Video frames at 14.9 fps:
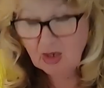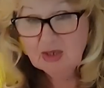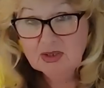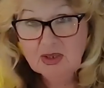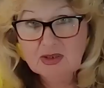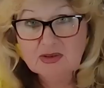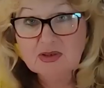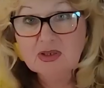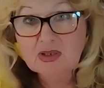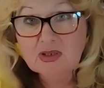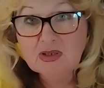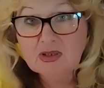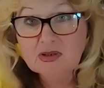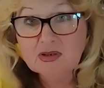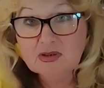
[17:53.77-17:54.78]
Yes, he
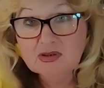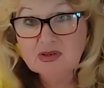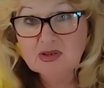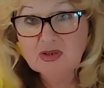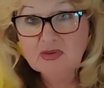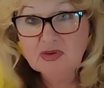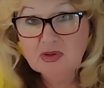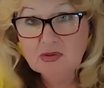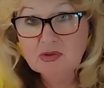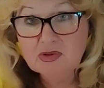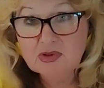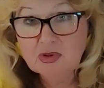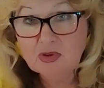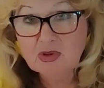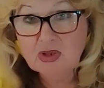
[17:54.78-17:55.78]
did receive. He
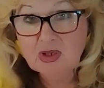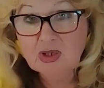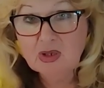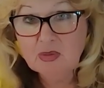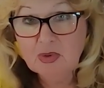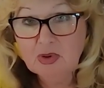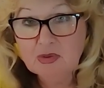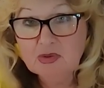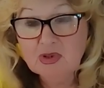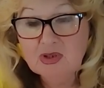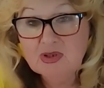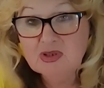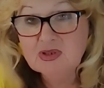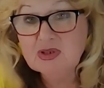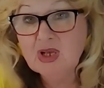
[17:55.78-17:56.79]
was talking about
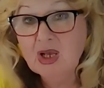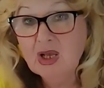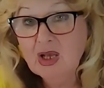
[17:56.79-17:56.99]
this,